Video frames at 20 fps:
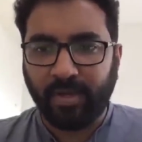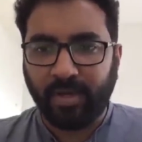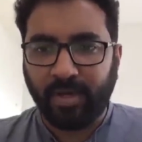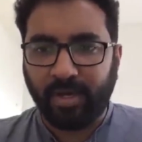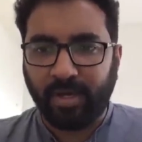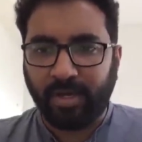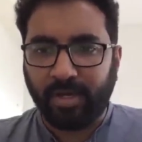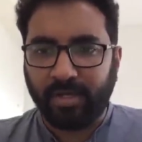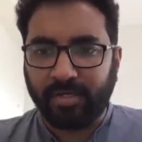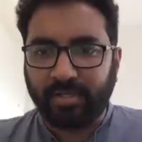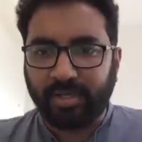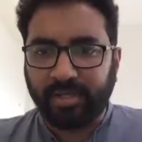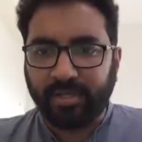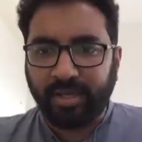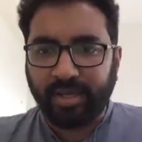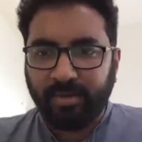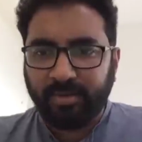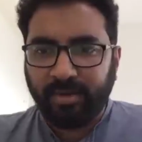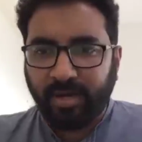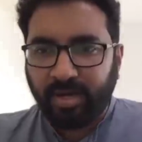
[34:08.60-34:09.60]
Uh,
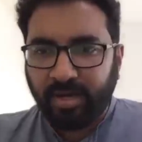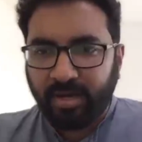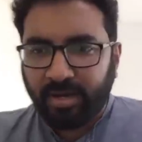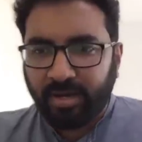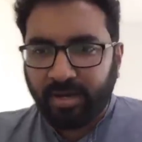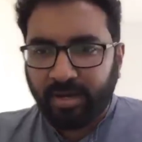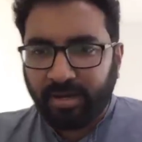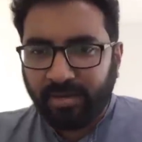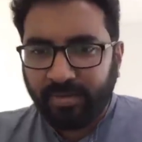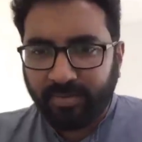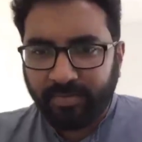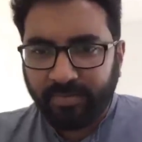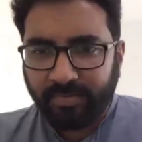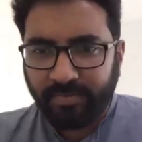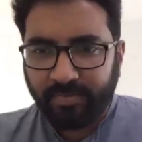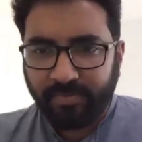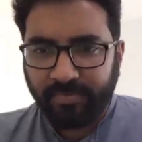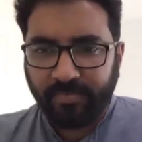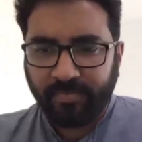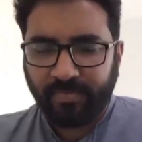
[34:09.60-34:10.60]
Sandhya, uh,
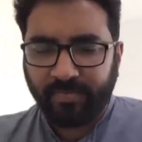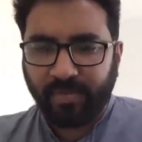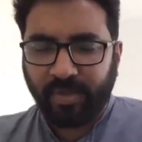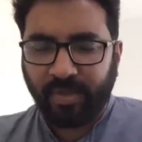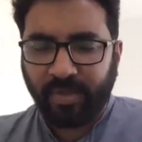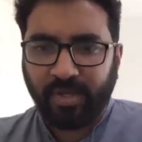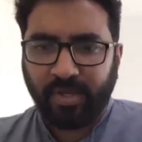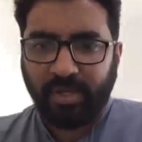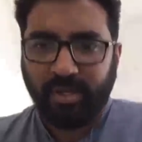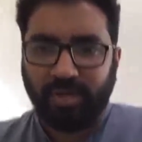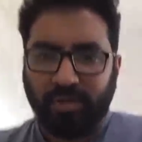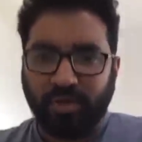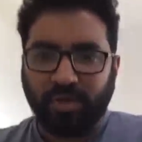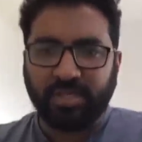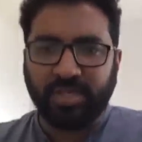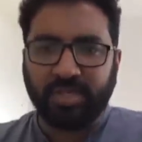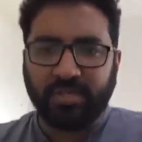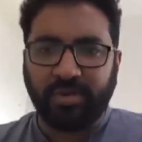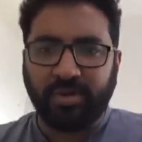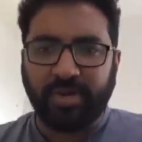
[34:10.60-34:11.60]

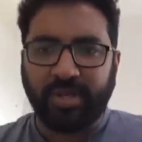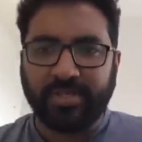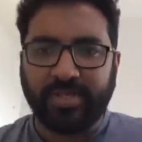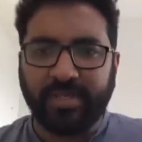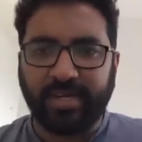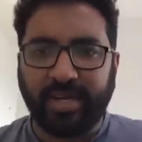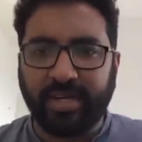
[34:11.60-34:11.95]
sources for essay,